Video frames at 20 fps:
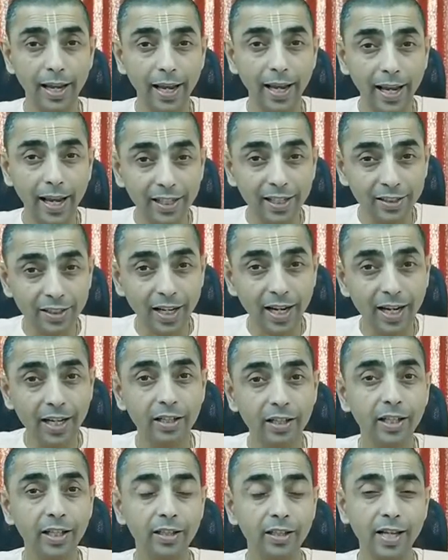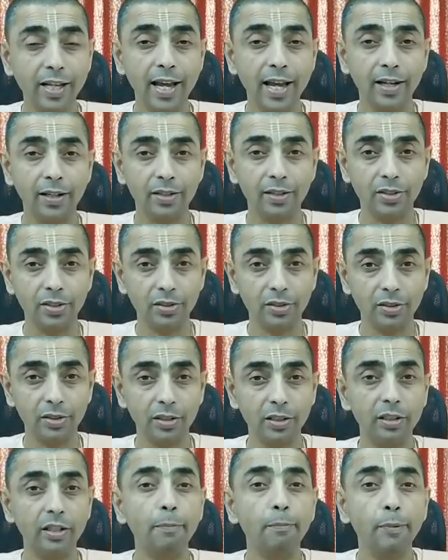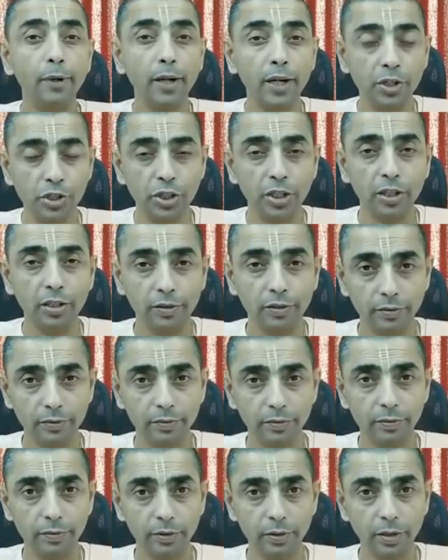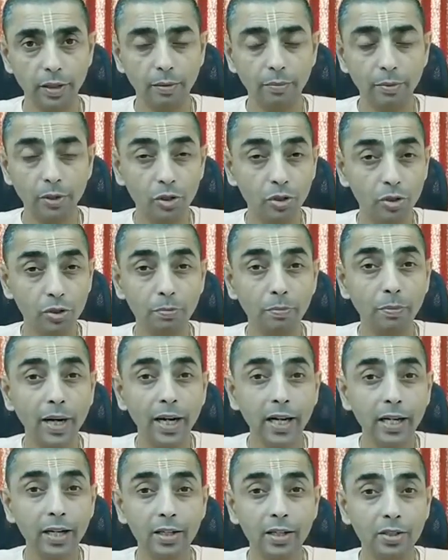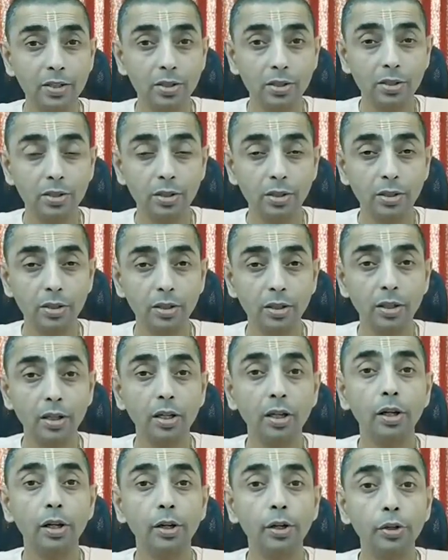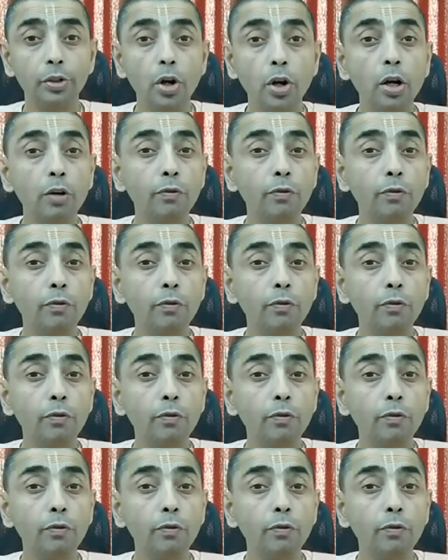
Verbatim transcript: anxiety attacks, depression. Because mind is not